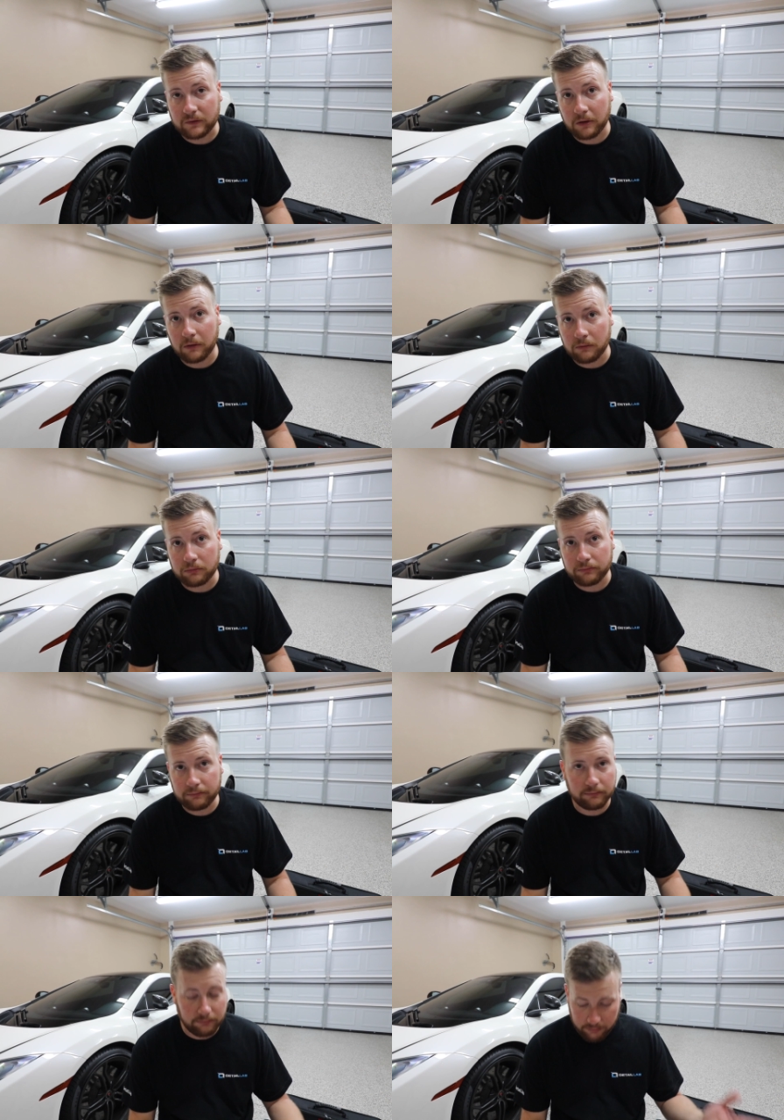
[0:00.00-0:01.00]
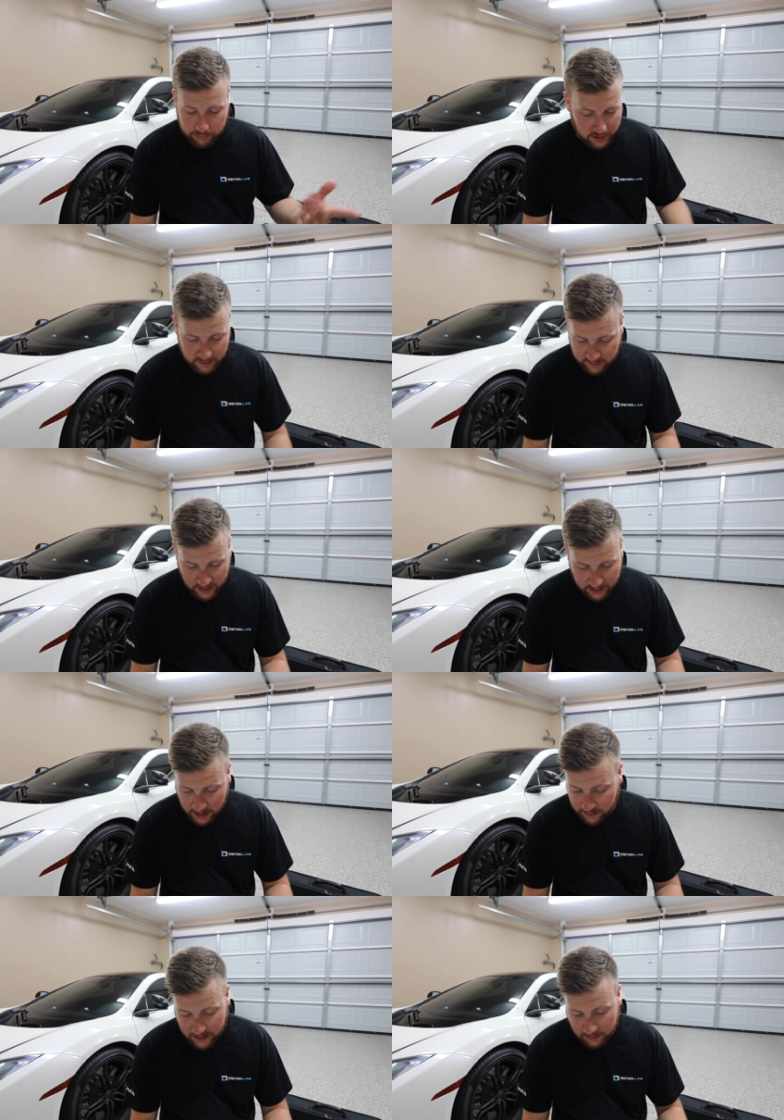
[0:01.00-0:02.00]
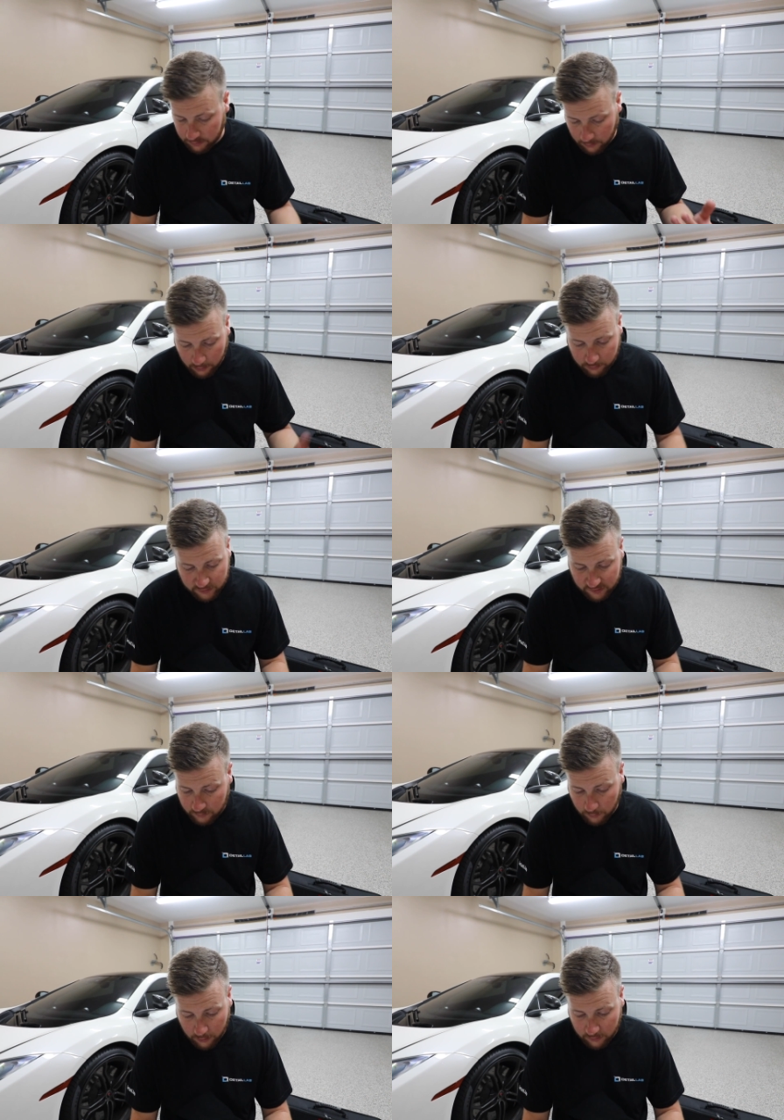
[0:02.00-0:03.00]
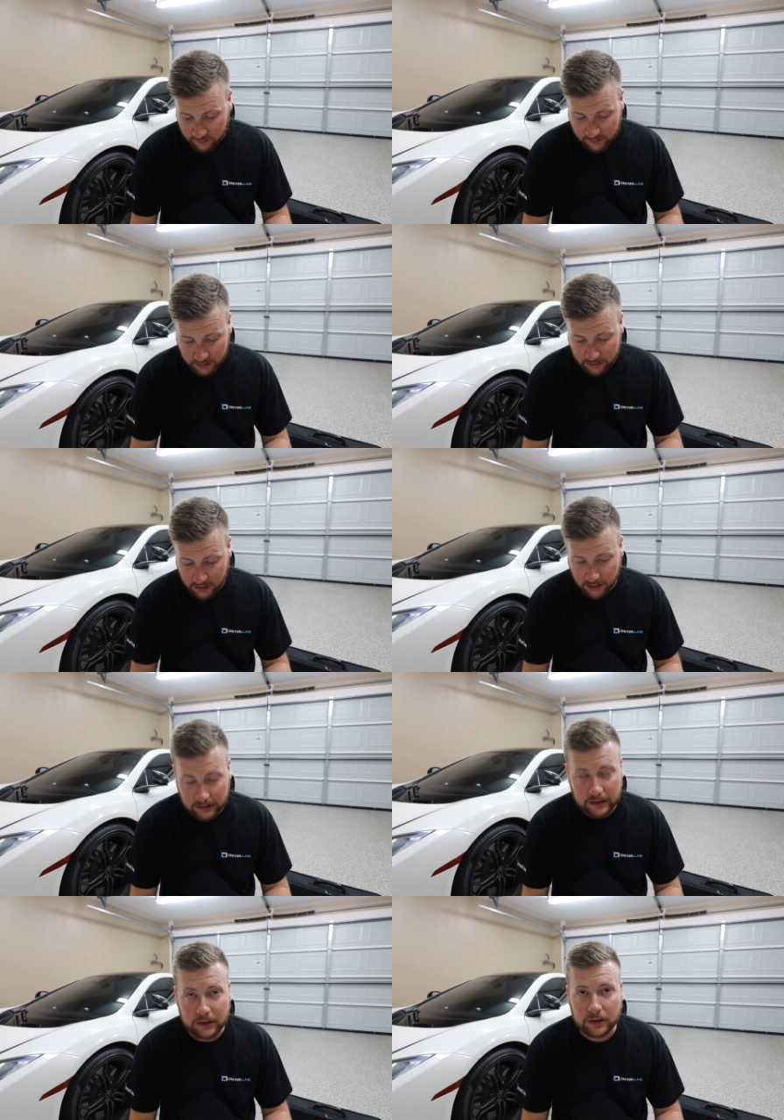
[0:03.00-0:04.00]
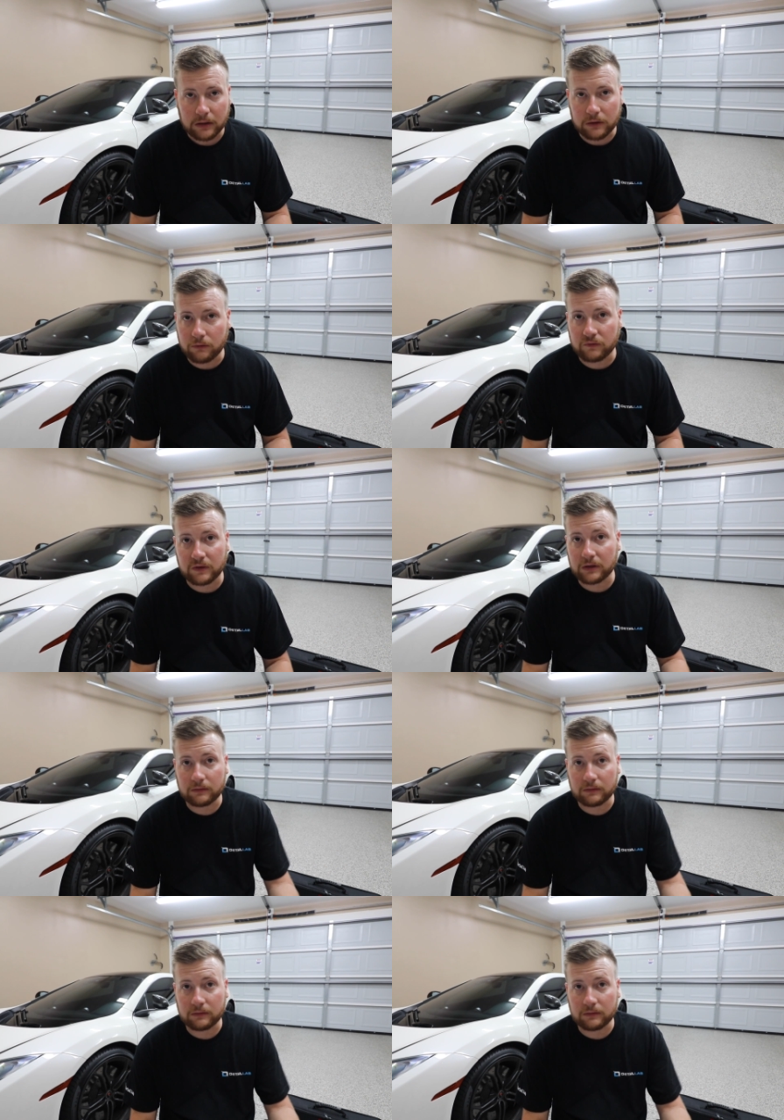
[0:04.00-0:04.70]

So he said, hey, that code just works and use it.